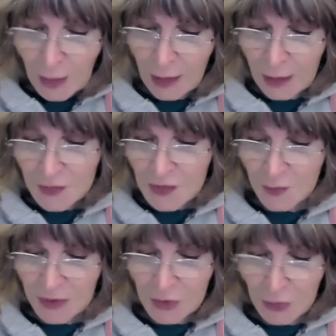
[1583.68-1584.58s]
it's
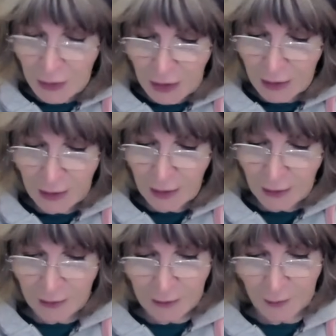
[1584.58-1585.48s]
between
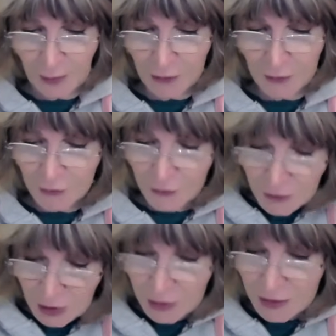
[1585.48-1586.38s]
about the
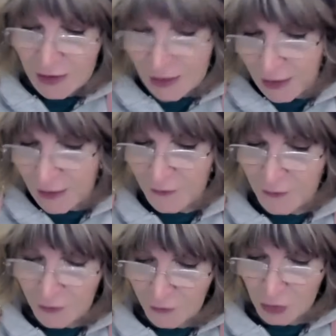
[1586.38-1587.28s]

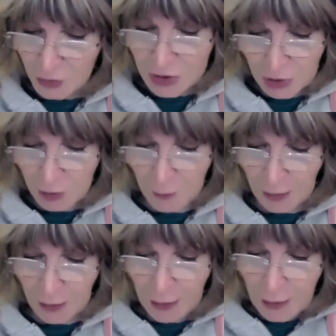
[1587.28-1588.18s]
13th of
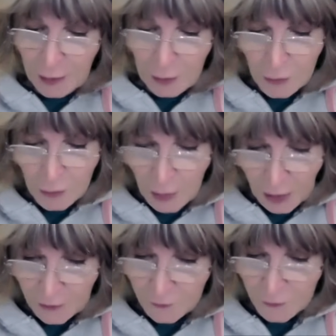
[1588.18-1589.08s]
October
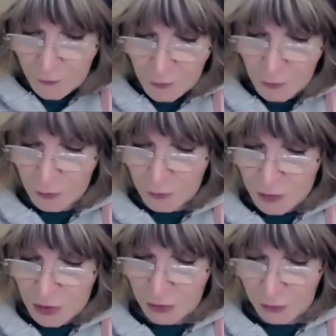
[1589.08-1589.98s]
right through
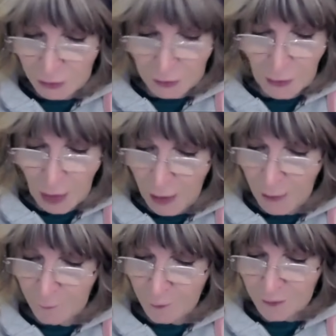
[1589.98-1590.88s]
to,
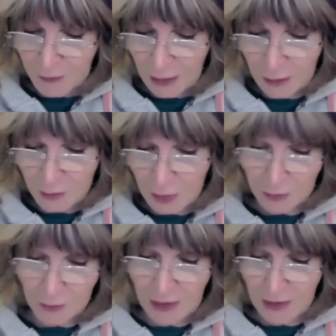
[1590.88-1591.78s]

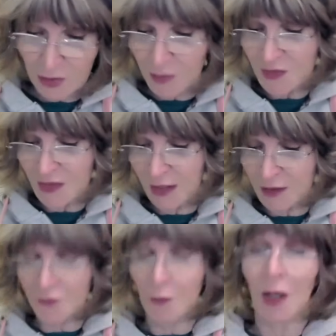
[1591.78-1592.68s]
really almost the
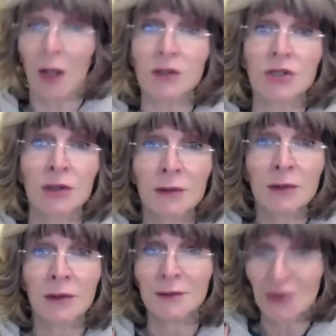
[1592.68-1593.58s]
end of March
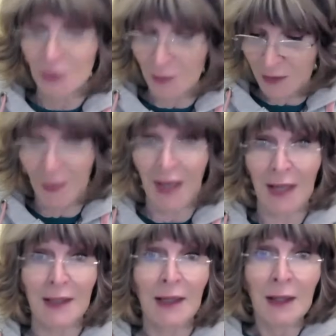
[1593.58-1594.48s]
to
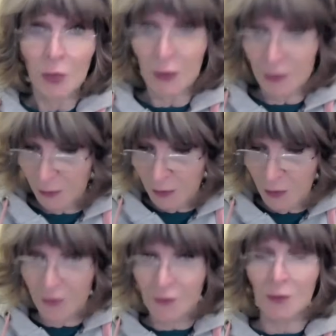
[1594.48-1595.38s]
mid-May.
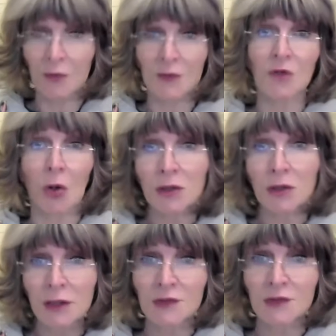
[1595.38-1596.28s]
We've
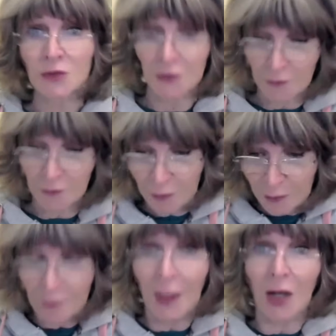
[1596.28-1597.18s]
got a sort of
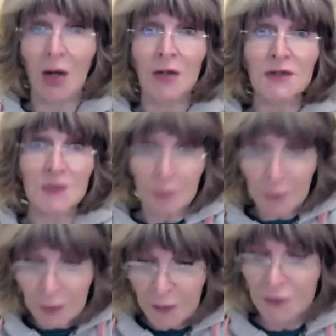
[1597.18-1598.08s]

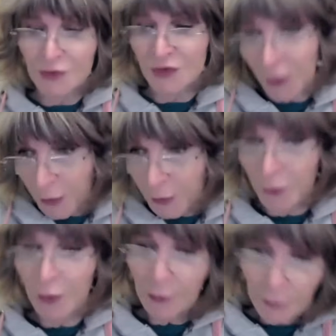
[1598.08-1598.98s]

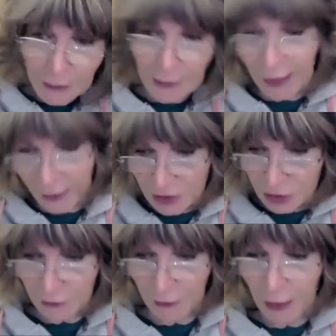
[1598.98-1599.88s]
Mars-Pluto
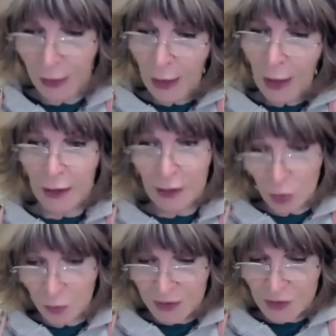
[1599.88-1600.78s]
connection, and it
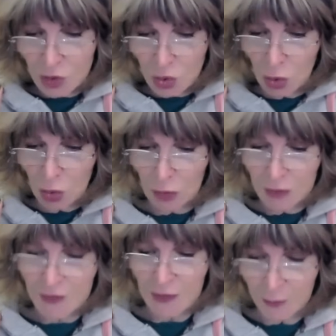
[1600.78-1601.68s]
will be stronger
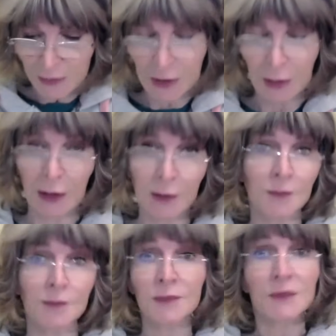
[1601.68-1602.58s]
at some
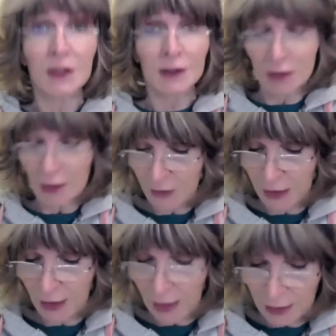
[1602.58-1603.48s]
time
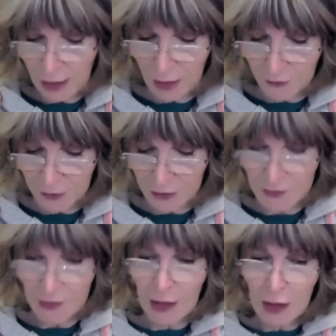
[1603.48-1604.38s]
than at
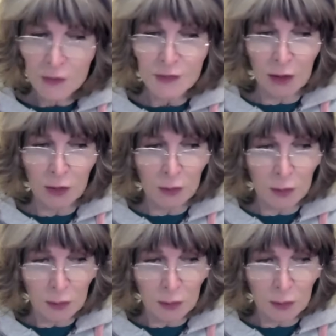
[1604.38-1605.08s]
others. So